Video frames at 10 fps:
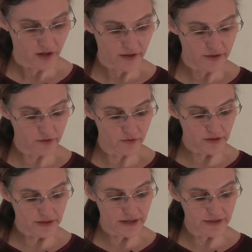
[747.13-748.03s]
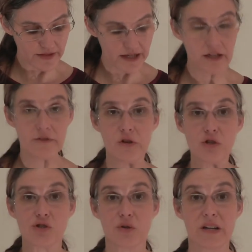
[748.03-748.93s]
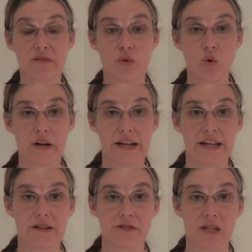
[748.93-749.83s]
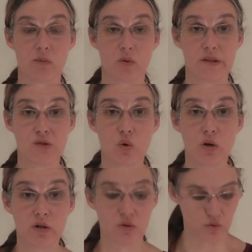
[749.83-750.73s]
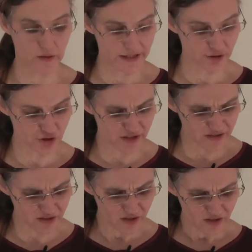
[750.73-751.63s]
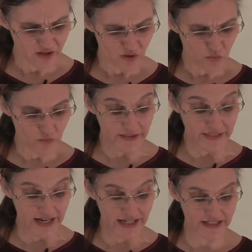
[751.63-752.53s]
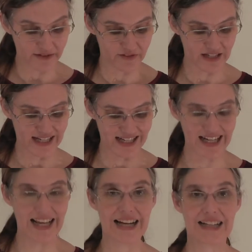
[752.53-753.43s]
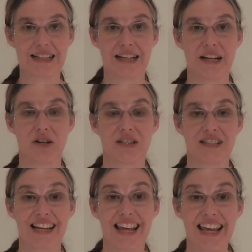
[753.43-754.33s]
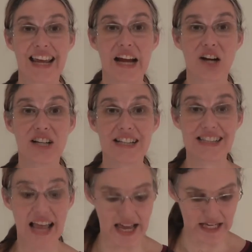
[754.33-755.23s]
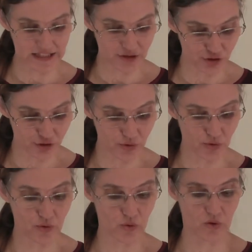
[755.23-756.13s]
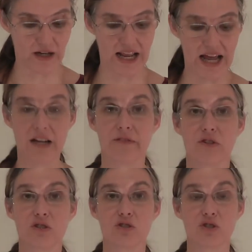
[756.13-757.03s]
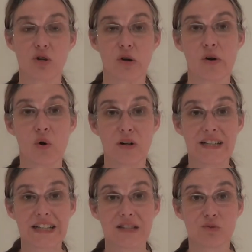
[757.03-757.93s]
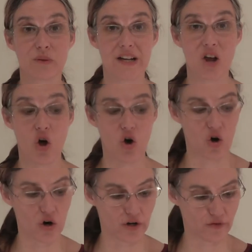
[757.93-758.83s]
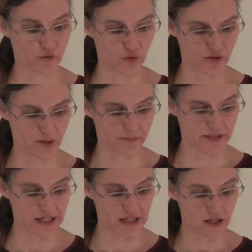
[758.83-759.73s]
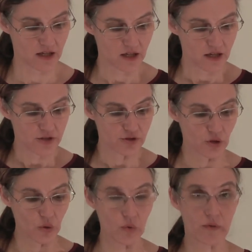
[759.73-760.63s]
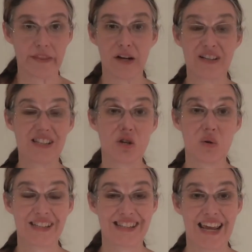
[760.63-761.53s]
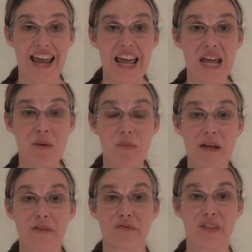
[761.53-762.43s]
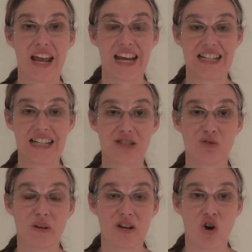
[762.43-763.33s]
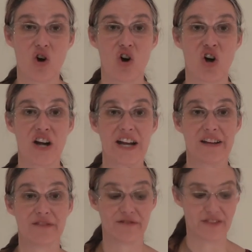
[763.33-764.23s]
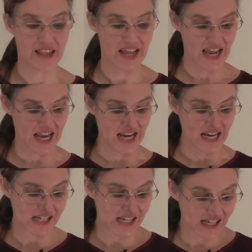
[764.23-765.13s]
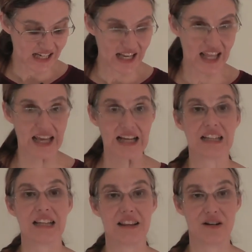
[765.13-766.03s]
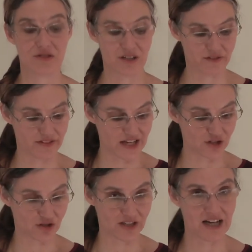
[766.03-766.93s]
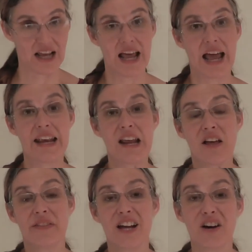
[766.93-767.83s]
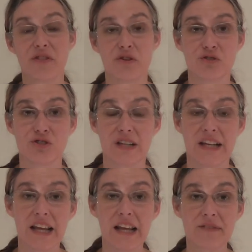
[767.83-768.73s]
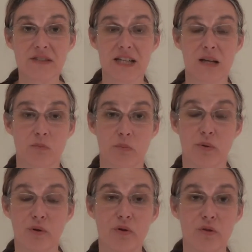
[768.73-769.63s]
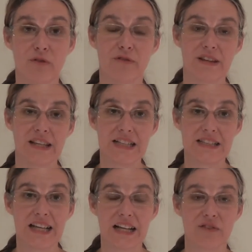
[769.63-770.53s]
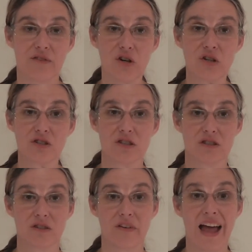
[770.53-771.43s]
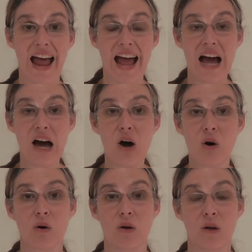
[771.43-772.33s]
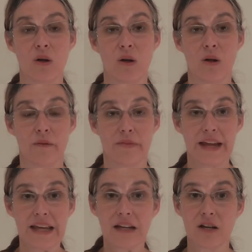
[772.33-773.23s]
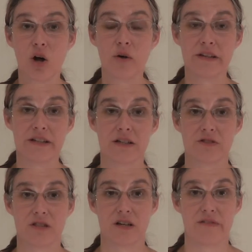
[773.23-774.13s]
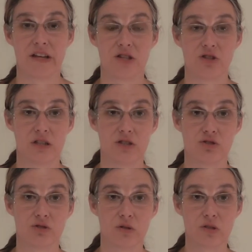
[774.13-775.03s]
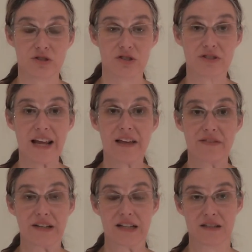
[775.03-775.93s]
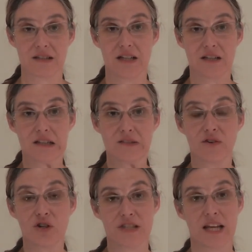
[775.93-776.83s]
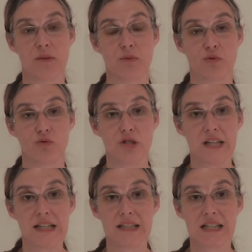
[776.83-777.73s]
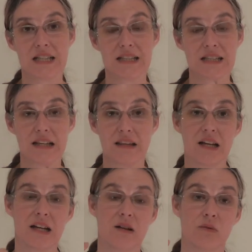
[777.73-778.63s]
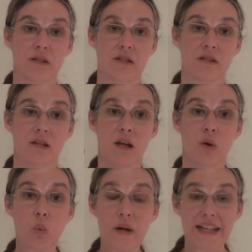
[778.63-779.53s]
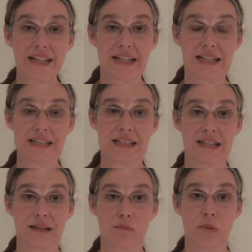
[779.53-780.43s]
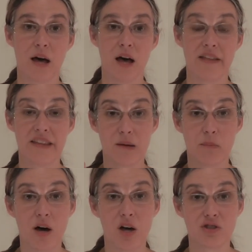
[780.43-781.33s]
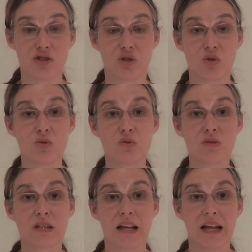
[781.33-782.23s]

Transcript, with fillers: And then in verse 3 and 4, he gives them a rhetorical question and the idea of neglect here is like a careless attitude or a lack of concern or disregard for something. So there is no escape if they disregard, if they neglect their salvation. And the author gives them proof in these next verses of how they can know that their salvation is true because there's evidence that it first came through Jesus and then it was witnessed by the apostles